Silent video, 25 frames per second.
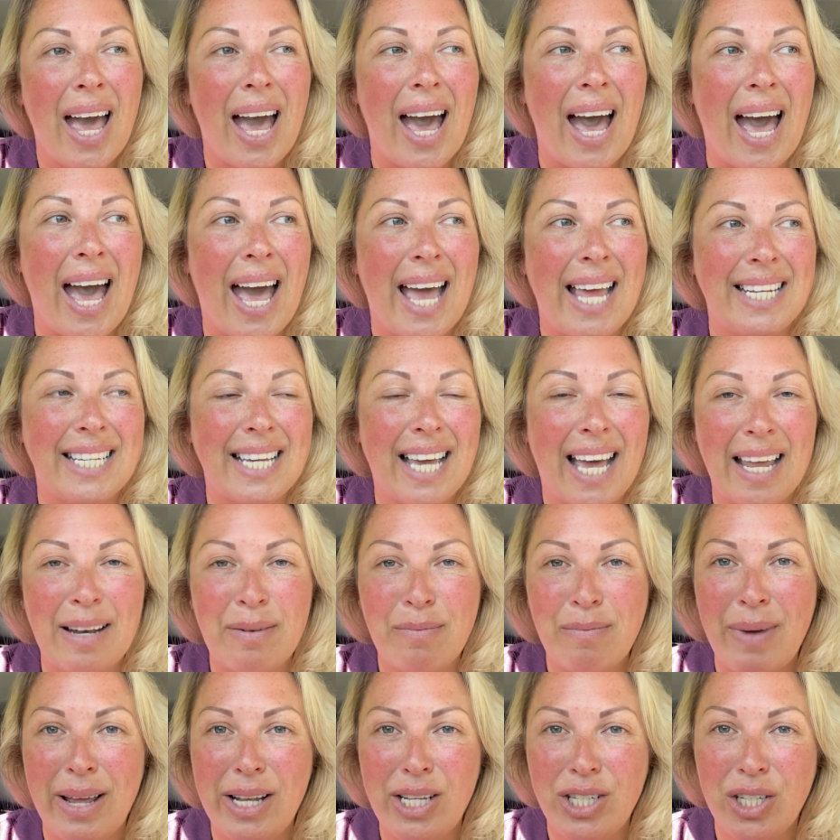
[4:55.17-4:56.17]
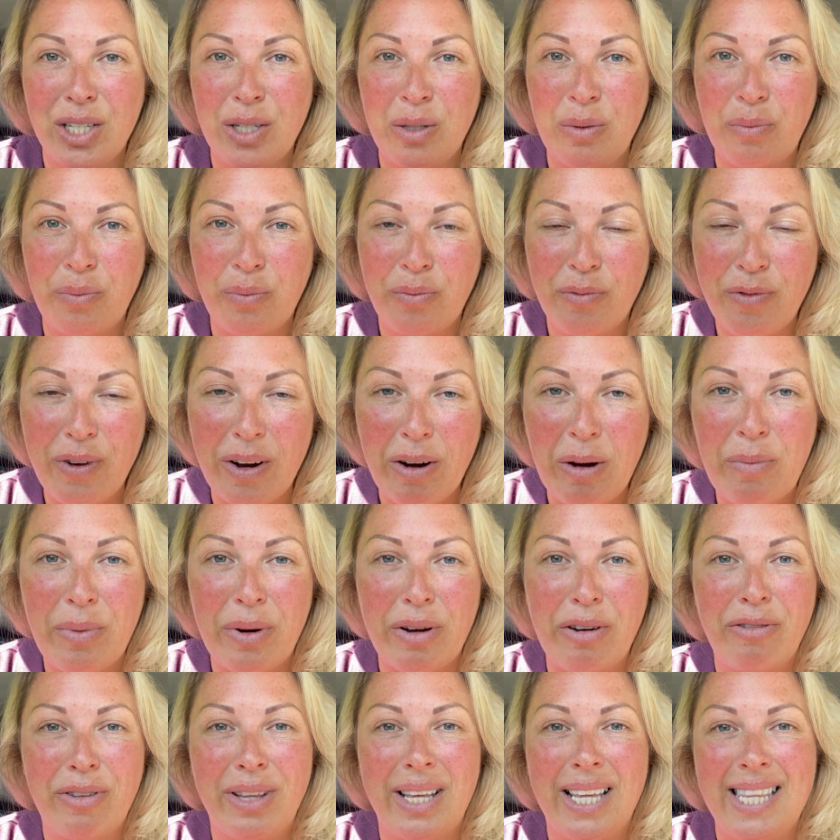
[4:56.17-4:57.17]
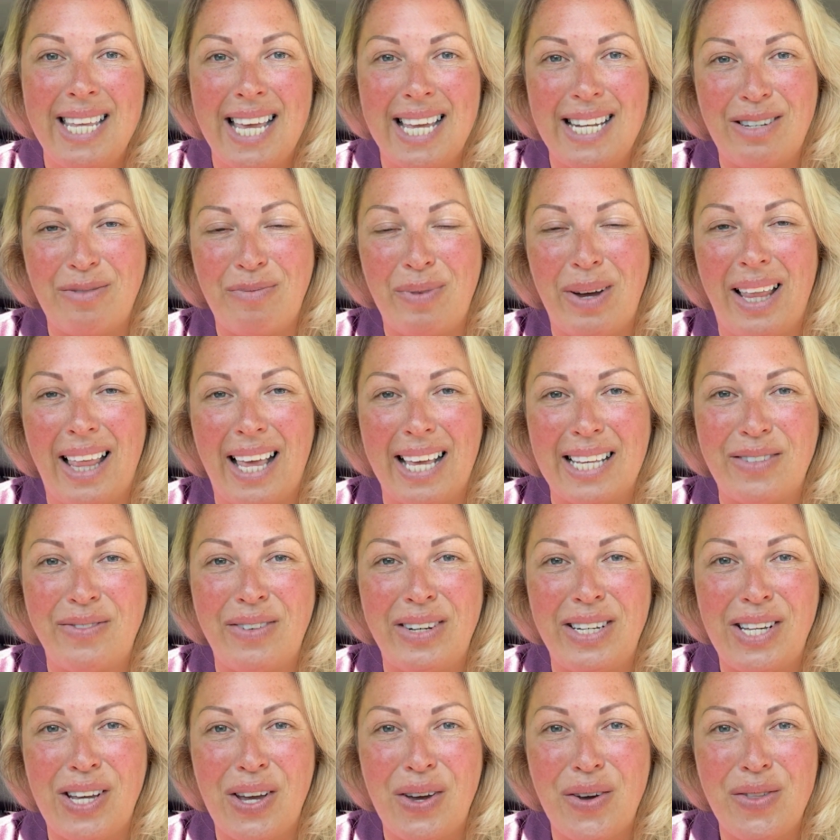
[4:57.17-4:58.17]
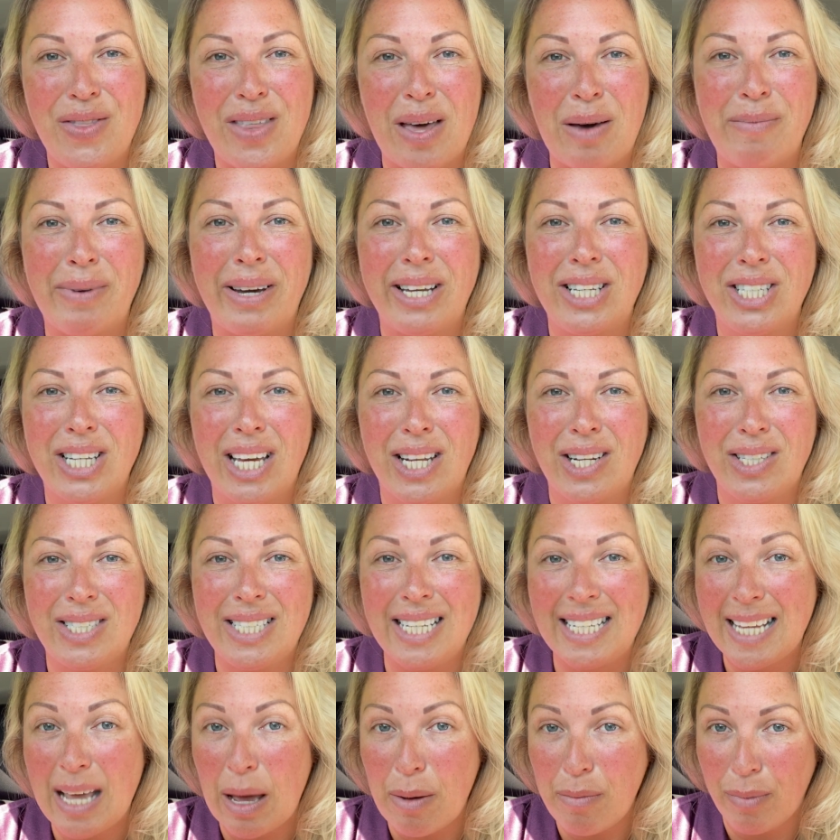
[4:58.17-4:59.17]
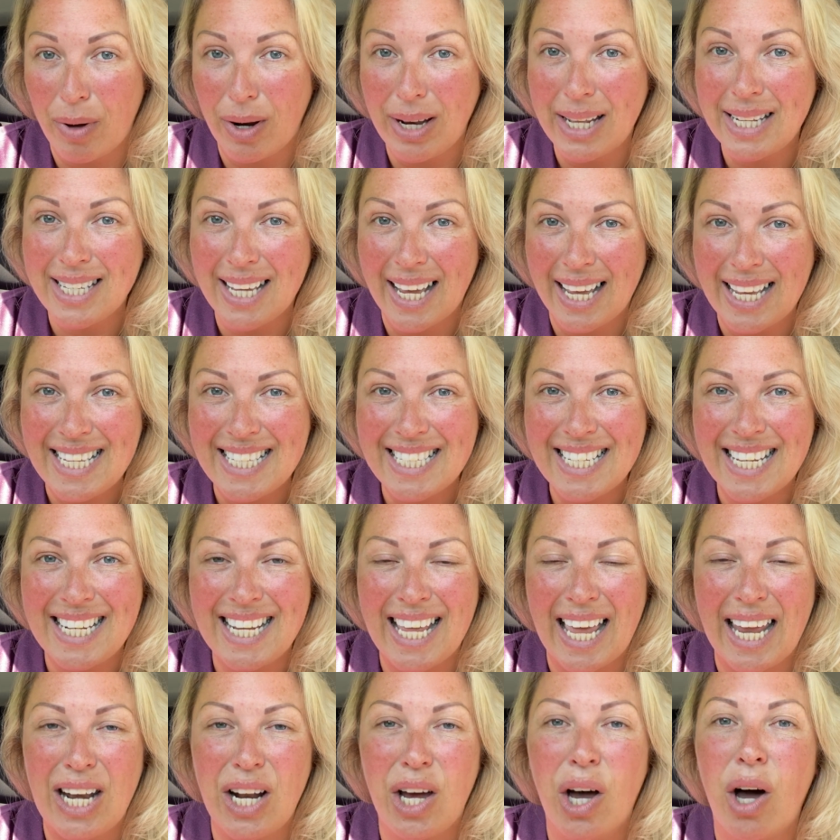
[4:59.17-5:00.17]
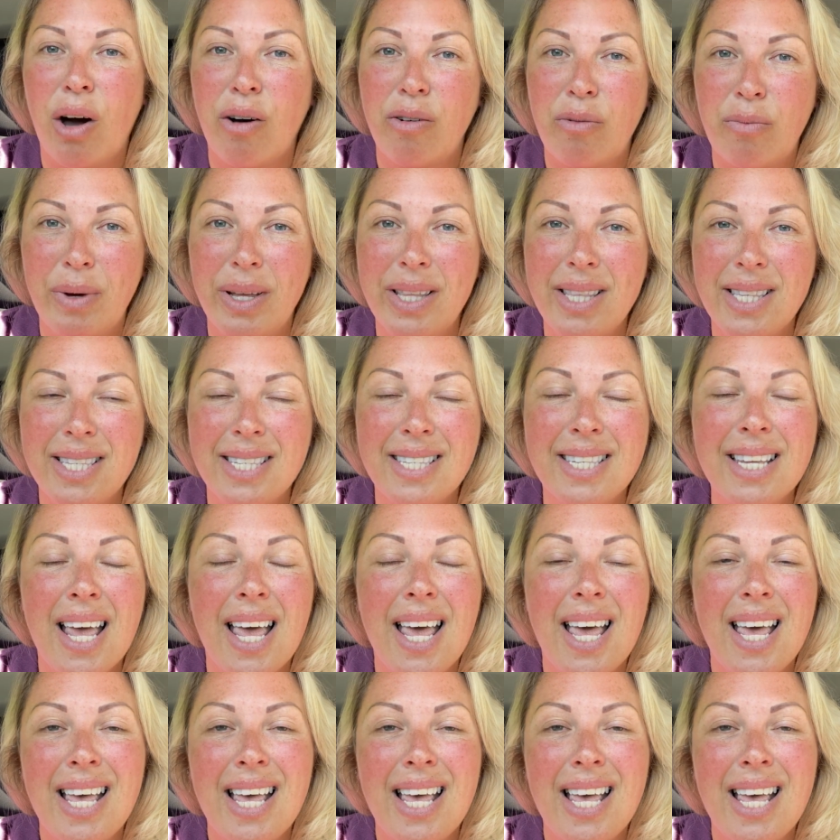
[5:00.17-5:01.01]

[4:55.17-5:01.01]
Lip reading: and I had mentioned very briefly in the end of my last video that my channel did get monetized at 9.5 months.